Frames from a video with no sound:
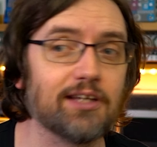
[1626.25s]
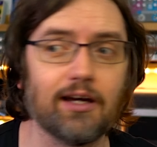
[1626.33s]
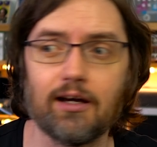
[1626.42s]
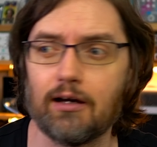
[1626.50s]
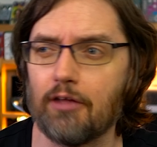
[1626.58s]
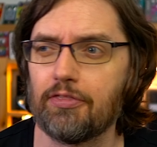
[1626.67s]

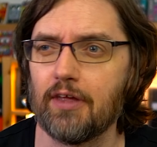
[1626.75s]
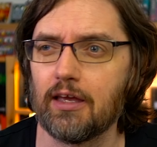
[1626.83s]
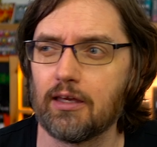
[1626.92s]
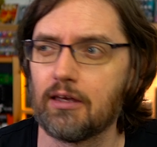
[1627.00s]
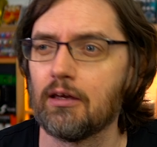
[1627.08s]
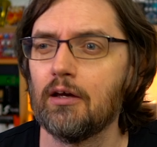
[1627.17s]
I
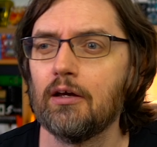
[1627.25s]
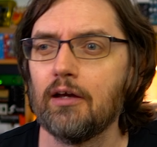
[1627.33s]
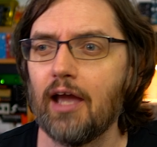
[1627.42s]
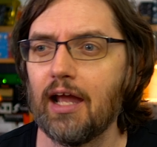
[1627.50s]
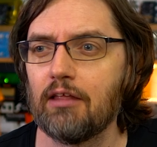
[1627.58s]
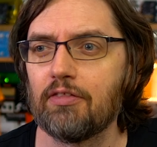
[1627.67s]
think
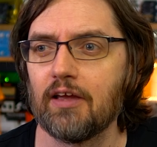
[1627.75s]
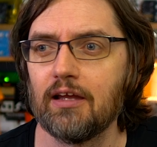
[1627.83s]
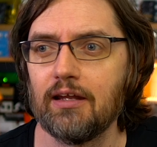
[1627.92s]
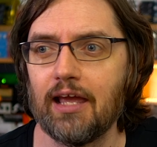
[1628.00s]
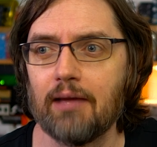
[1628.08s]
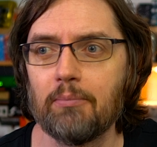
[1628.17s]
anything in
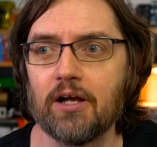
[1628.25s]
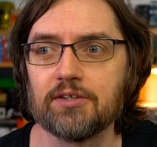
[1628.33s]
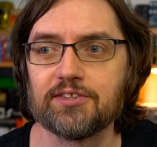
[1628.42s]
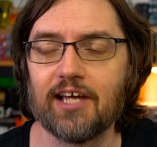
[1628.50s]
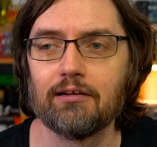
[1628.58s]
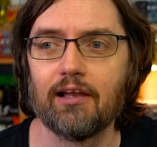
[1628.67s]
the ML
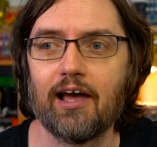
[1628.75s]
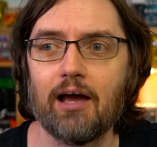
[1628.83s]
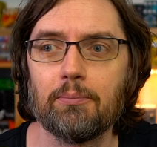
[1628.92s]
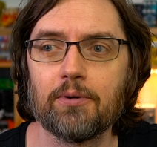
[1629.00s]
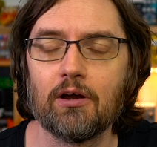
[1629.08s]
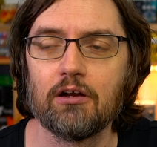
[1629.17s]
Sound
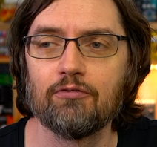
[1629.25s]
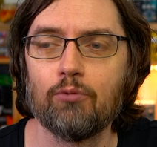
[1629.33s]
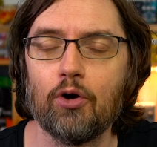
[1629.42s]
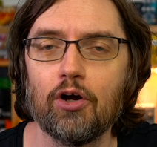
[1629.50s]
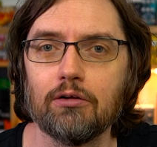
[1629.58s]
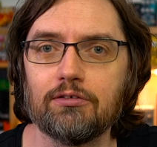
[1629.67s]
Lab kind of
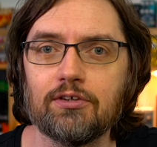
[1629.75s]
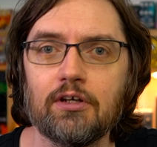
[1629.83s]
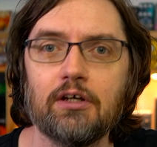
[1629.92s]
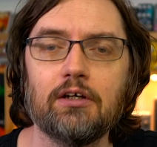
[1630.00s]
world